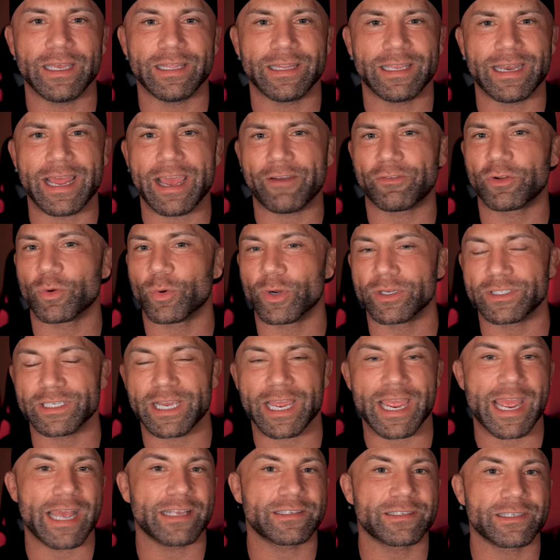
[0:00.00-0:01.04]
And then afterwards,
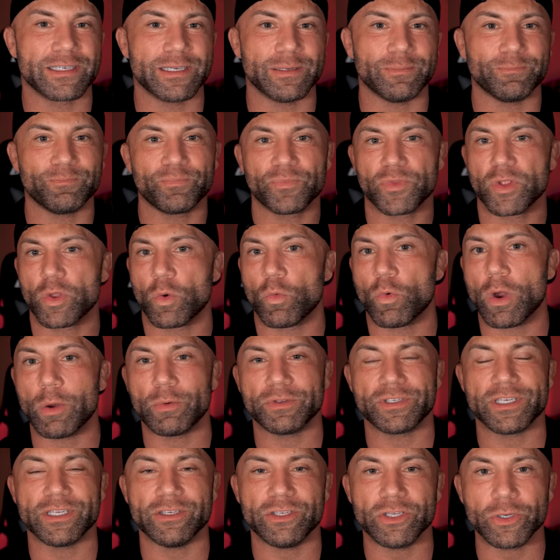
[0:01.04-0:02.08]
I asked him what
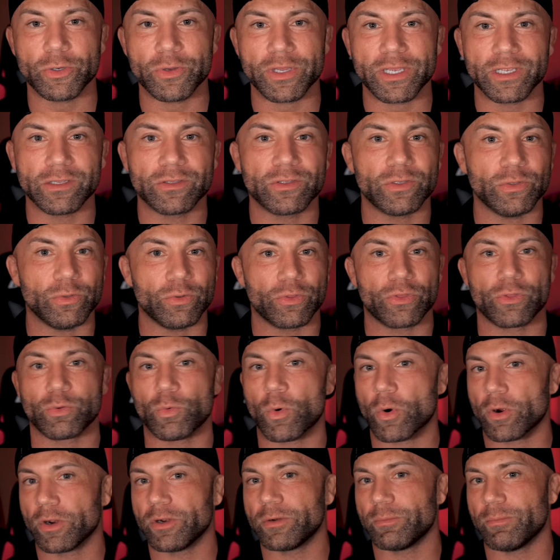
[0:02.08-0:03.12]
was he doing to
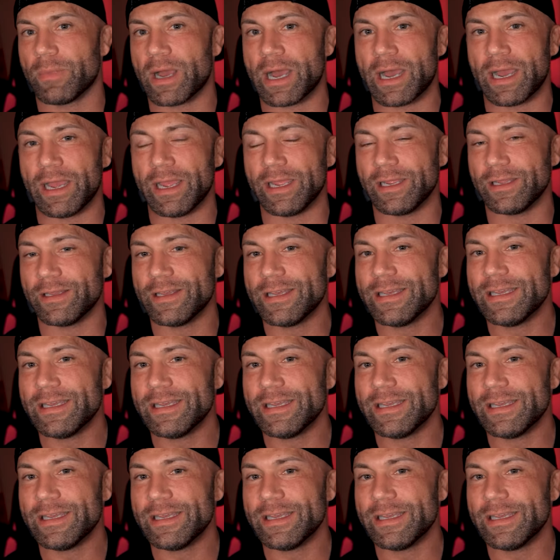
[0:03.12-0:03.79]
thwart my